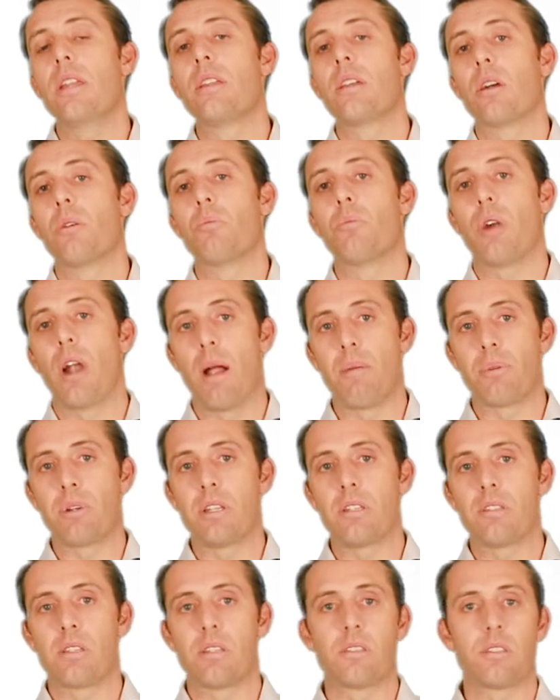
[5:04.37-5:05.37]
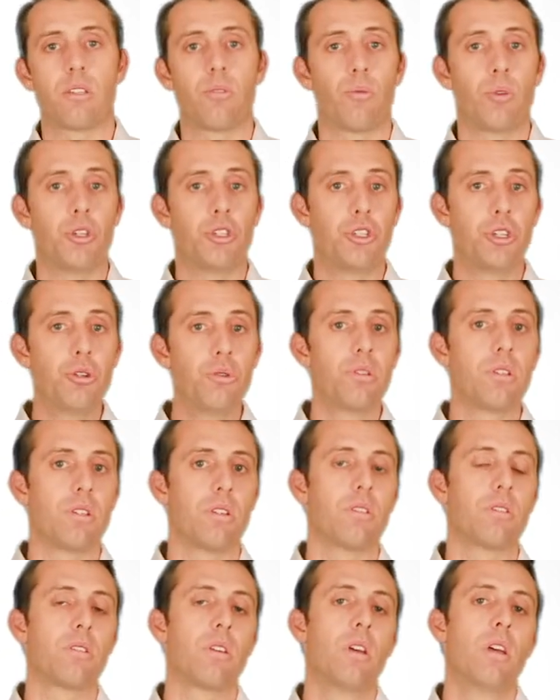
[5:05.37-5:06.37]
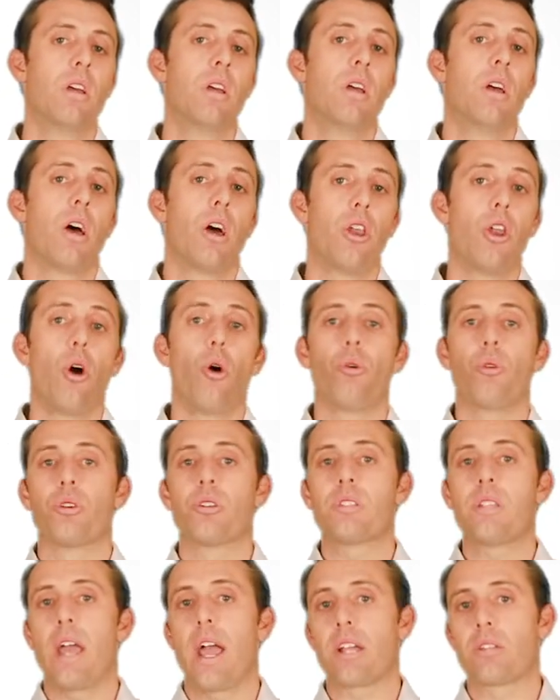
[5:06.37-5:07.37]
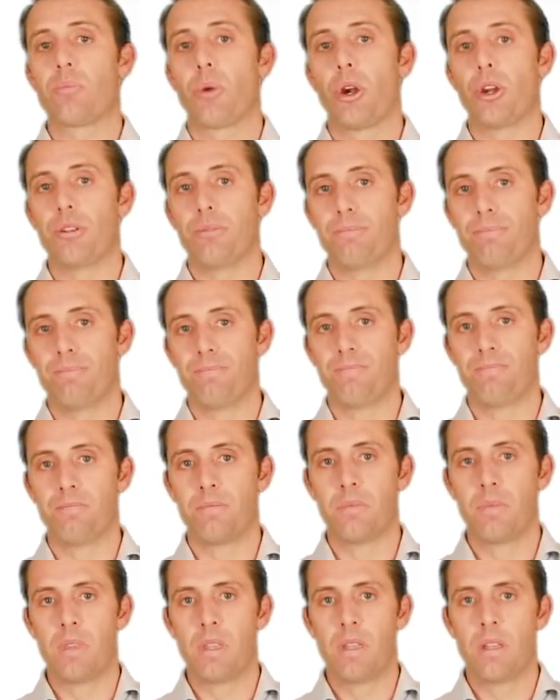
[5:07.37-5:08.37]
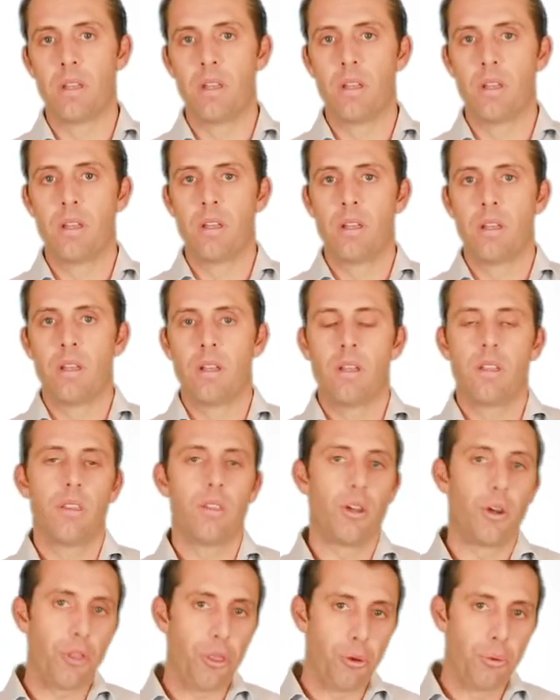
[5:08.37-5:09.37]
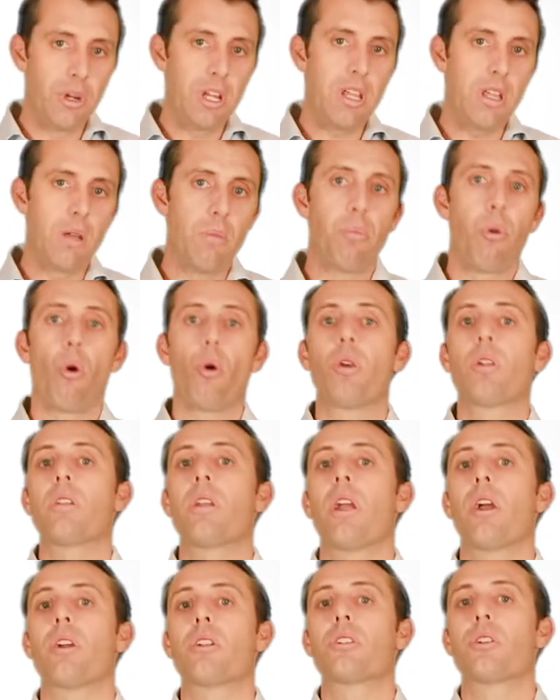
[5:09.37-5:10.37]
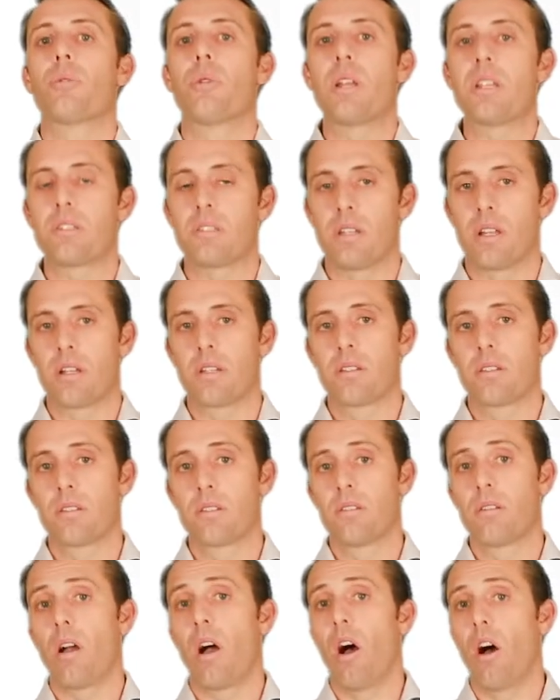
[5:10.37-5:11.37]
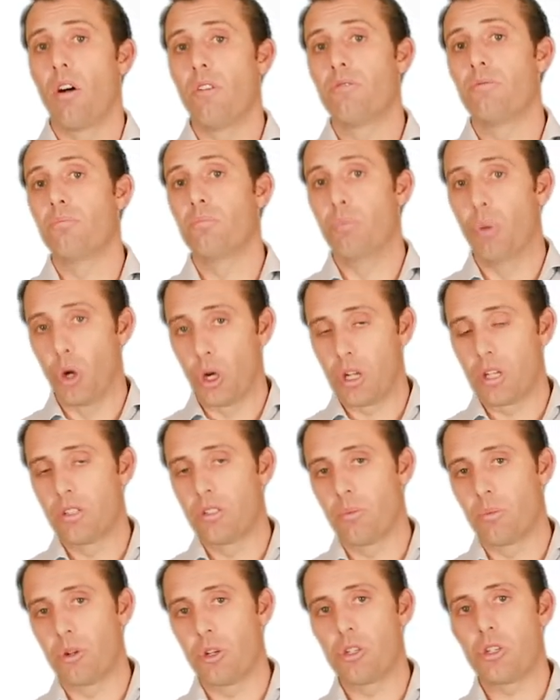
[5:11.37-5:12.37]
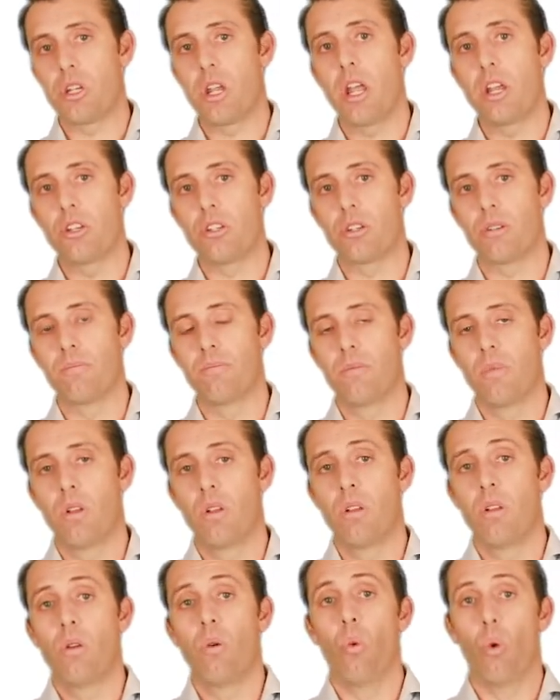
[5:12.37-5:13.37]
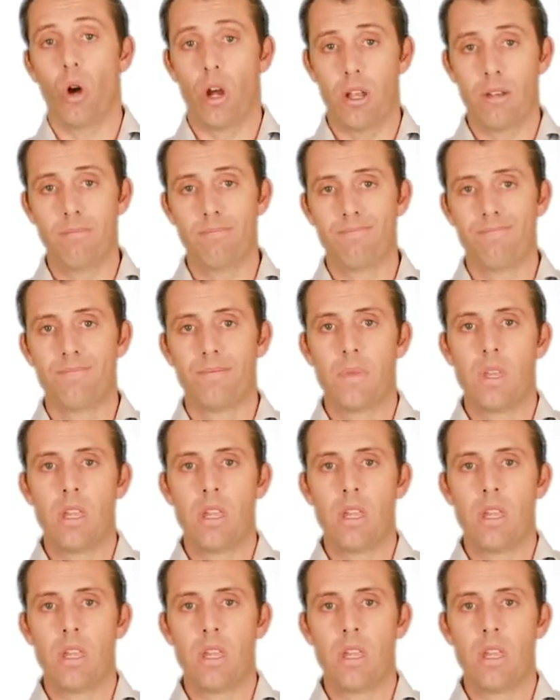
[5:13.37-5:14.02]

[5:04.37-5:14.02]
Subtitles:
income property since it reduces an owner's tax burden. There are three important characteristics of book depreciation. One,